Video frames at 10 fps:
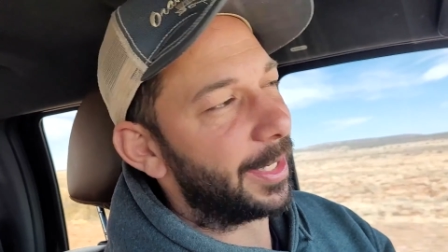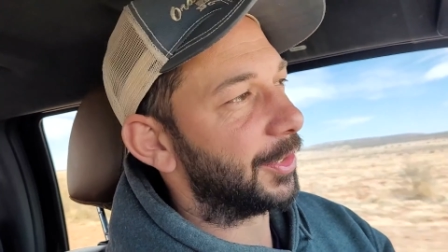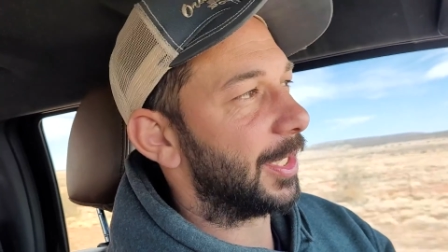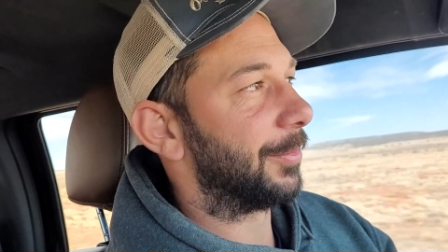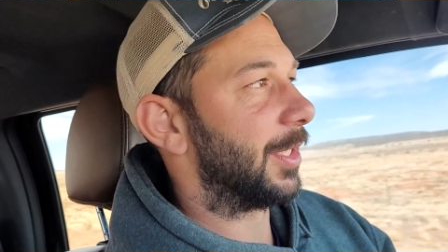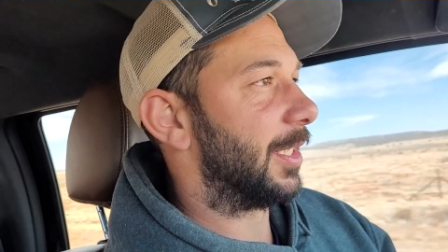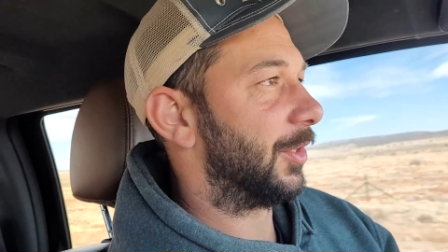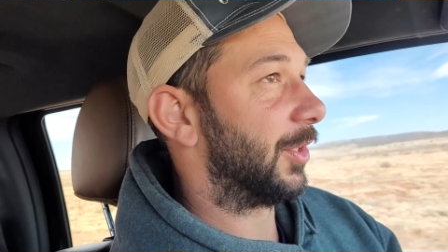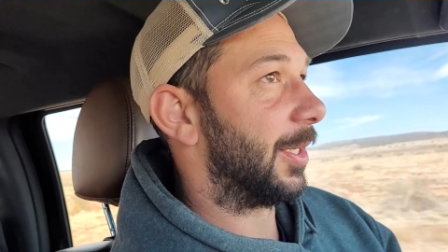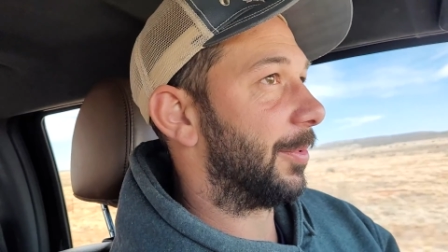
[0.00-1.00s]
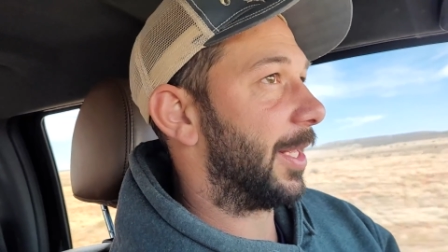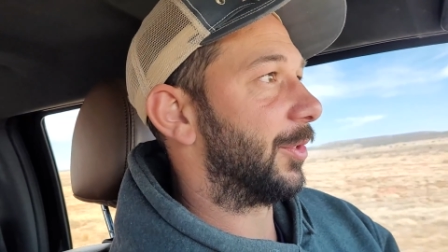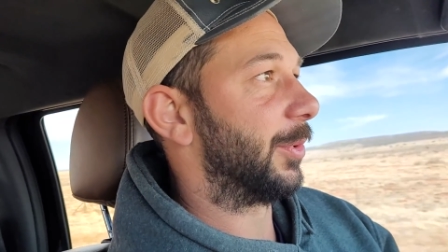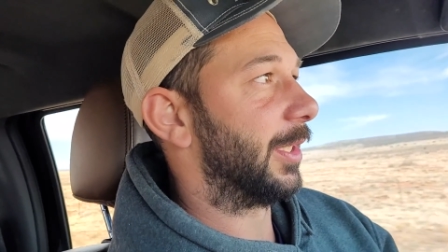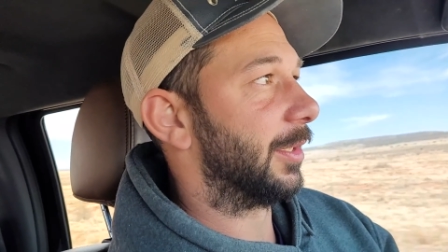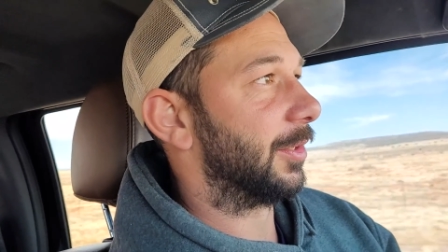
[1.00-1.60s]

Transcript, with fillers: my shop to his shop last week,